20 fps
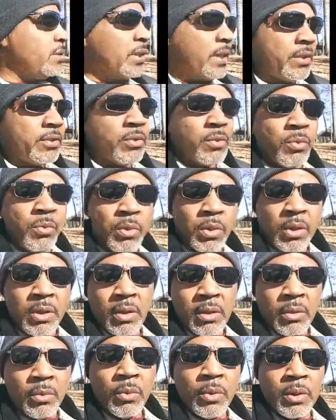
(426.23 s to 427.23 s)
that you're
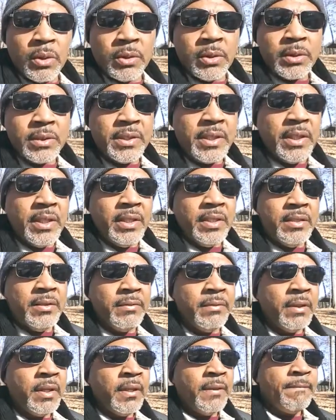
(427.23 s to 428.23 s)
going to want to
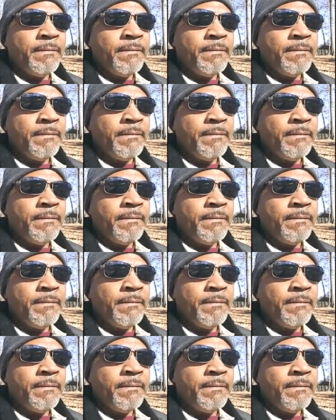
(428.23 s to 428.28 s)
achieve.